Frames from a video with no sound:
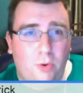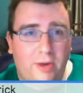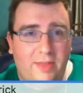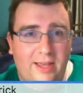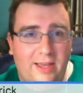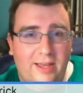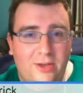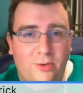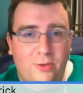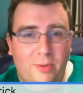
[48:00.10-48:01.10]
I think
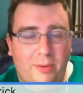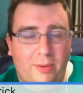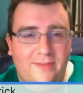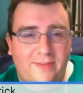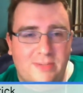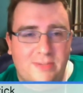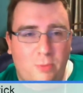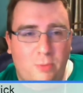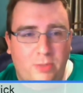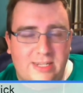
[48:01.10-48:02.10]
we probably gave some
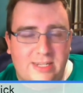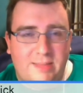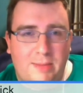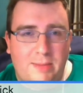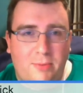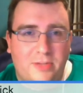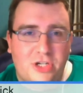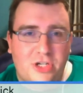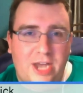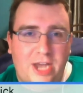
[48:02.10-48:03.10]
more points to the people in the
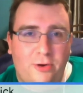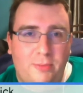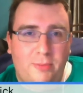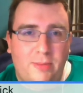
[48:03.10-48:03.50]
chat room.